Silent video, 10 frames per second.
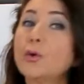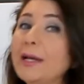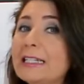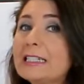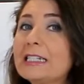
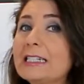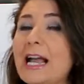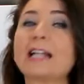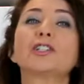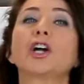Quince is
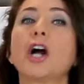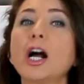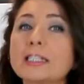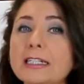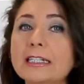
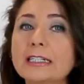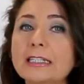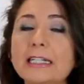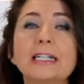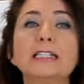
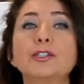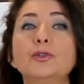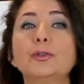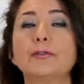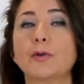antioxidant. It is
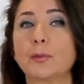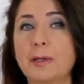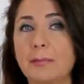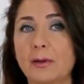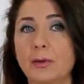good for
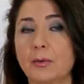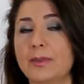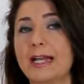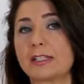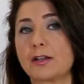people
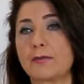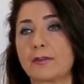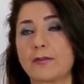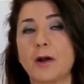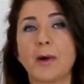that suffer
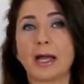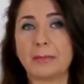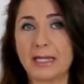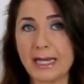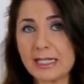from
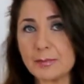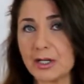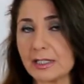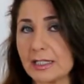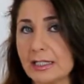IBS
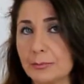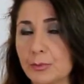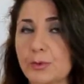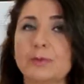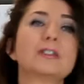because it
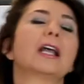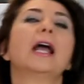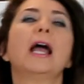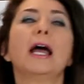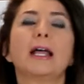improves
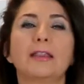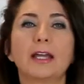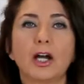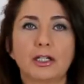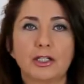the
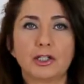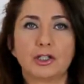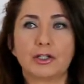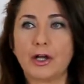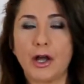
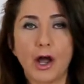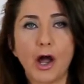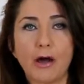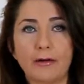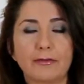condition
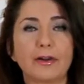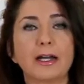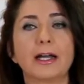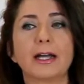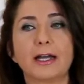of
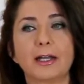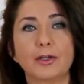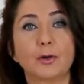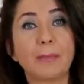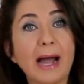
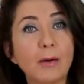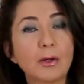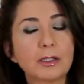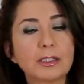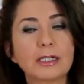your
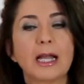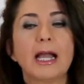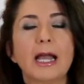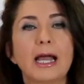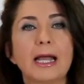bowels.
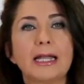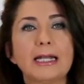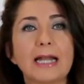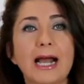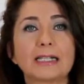
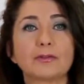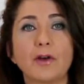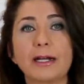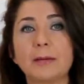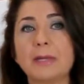It has
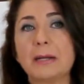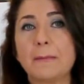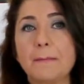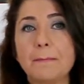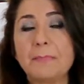vitamin
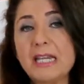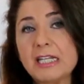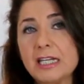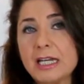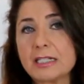
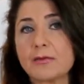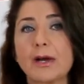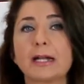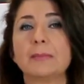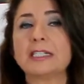B6,
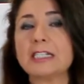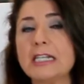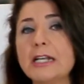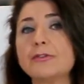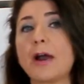vitamin
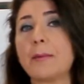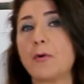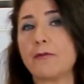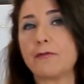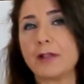C,
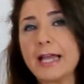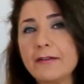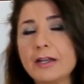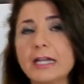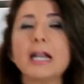
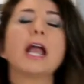riboflavin.